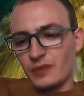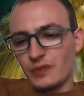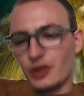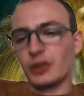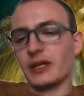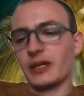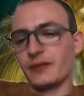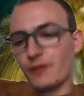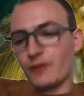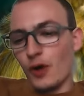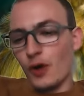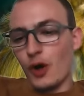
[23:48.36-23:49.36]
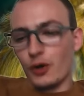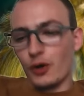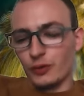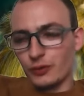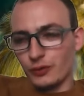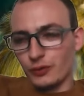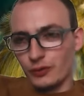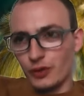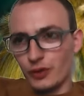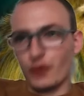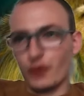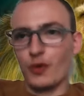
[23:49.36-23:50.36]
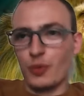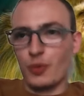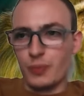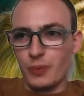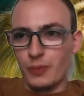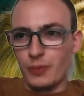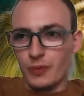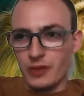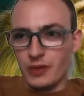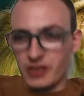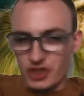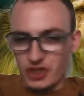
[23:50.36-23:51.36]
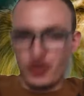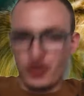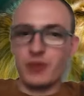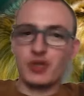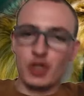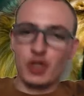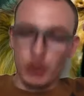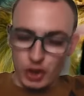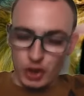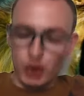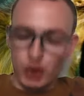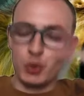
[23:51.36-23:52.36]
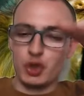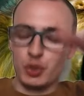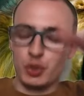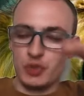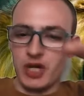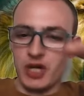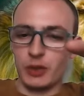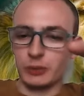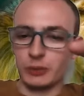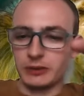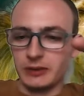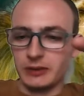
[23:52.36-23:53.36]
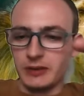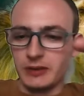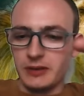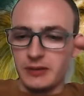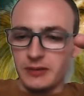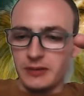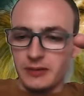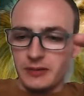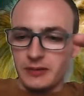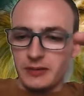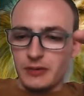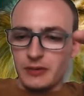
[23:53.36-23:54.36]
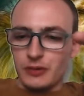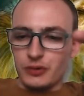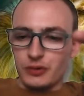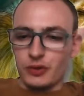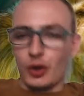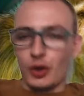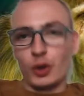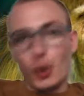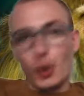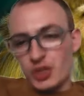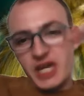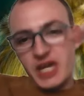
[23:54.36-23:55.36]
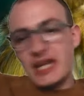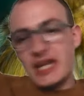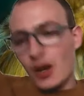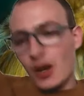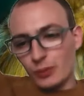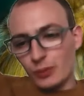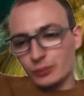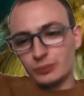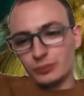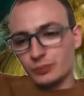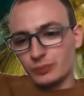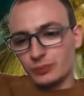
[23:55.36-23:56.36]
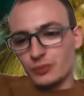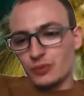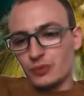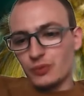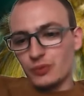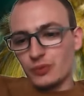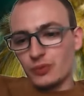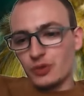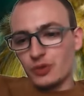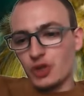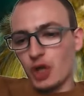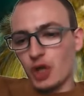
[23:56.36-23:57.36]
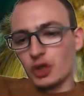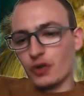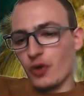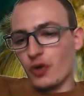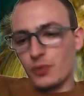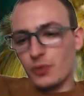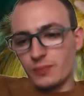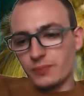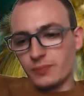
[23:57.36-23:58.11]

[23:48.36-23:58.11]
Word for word: the link for the group in the description on the YouTube channel. So go check it out, join the group,